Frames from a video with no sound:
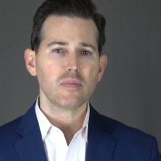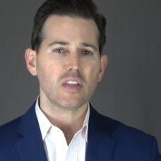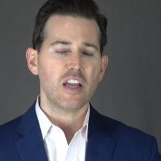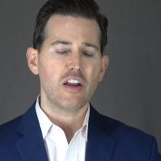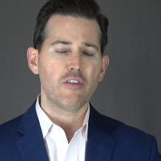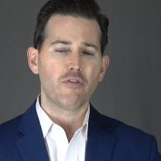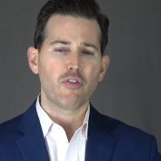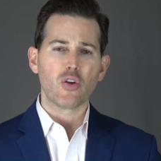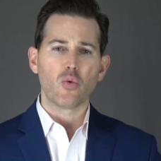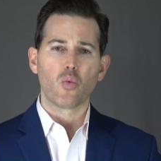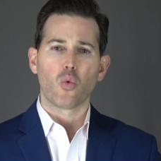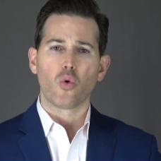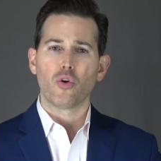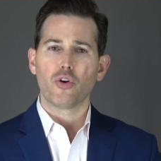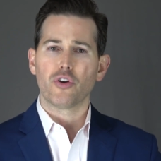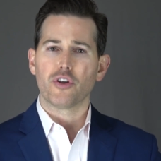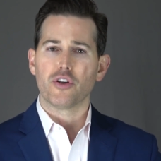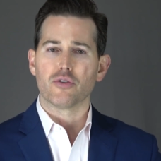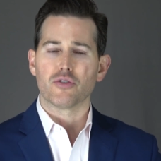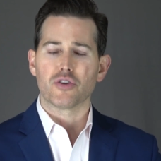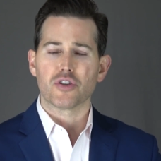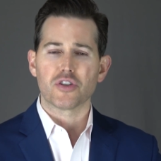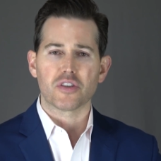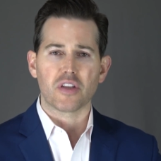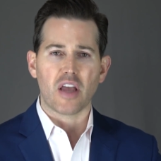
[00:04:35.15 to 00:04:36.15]
every word
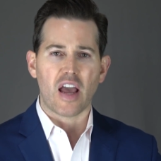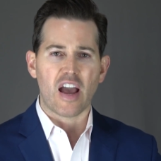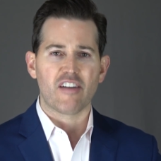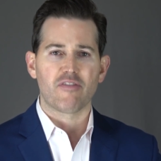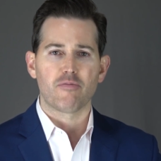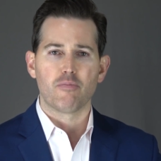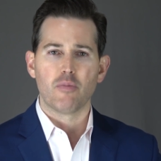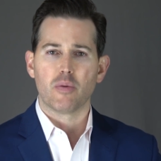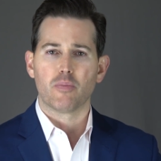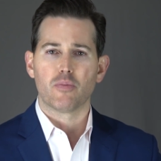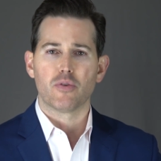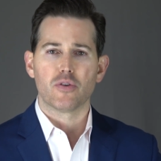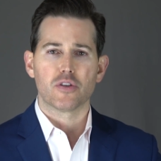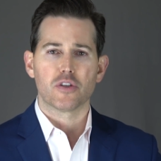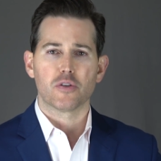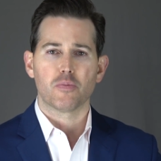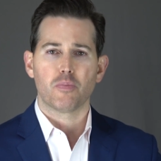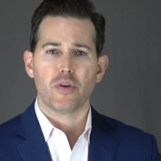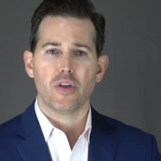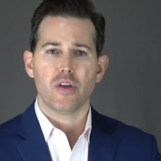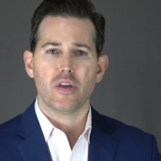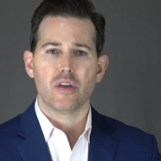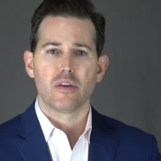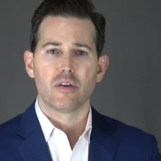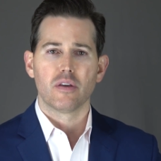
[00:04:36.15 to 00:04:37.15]
your staff members
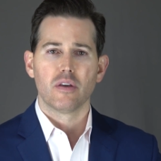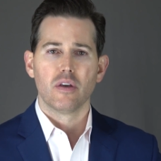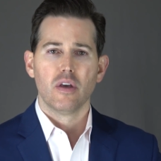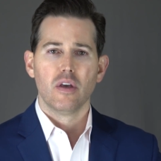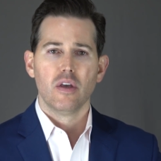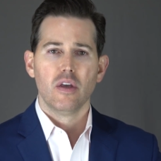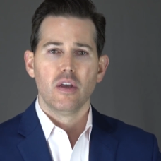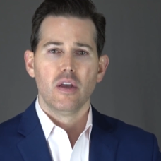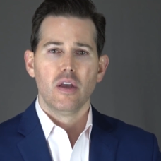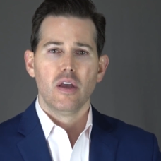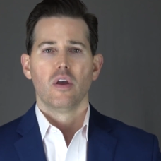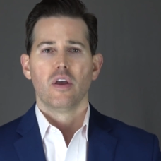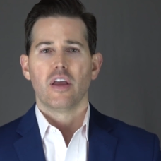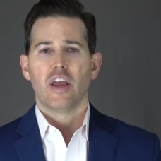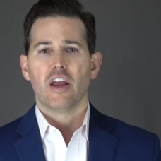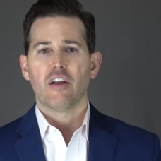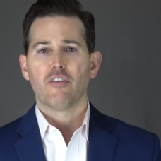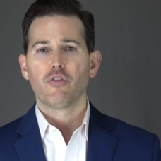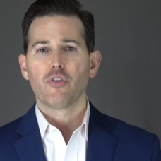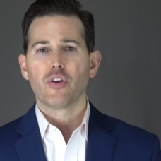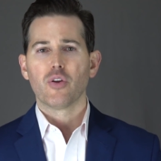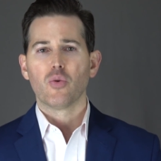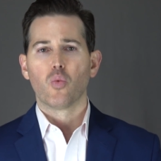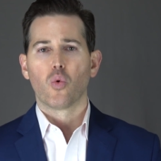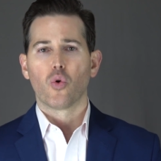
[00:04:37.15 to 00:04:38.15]
speak,
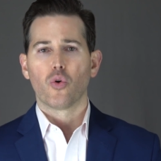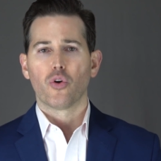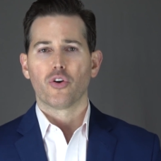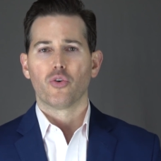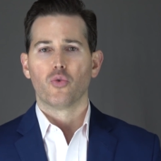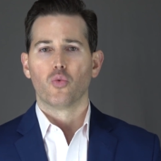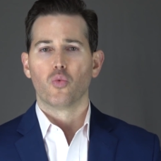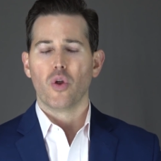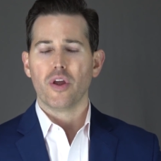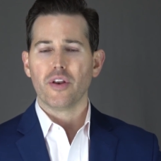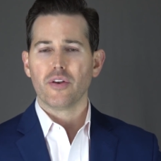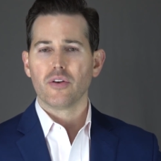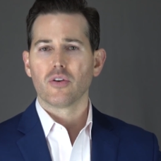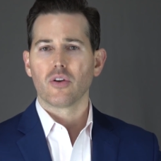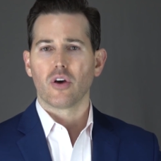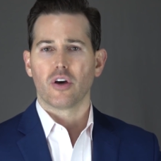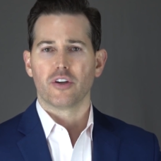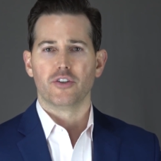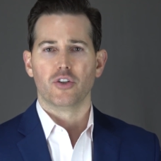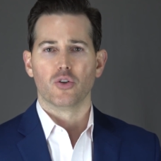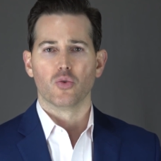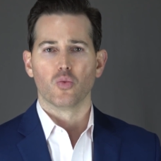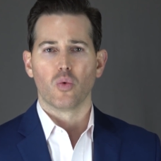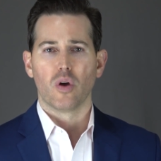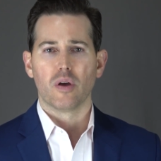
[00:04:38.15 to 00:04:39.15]
every word written
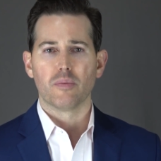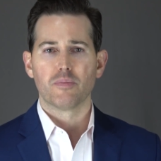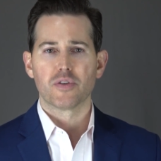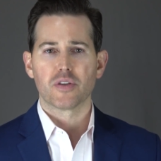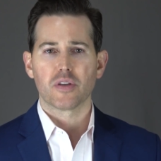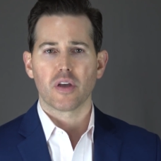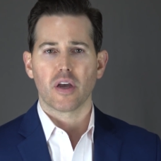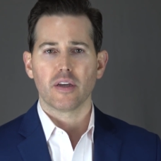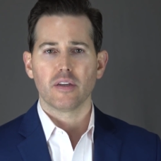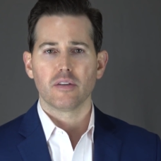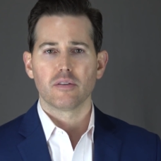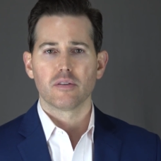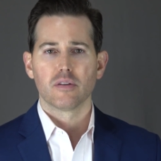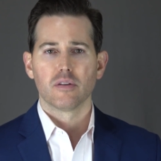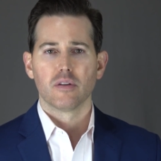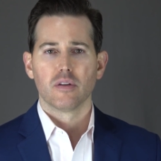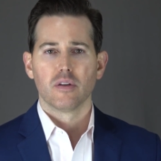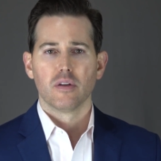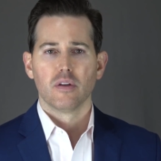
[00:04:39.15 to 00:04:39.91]
on your website,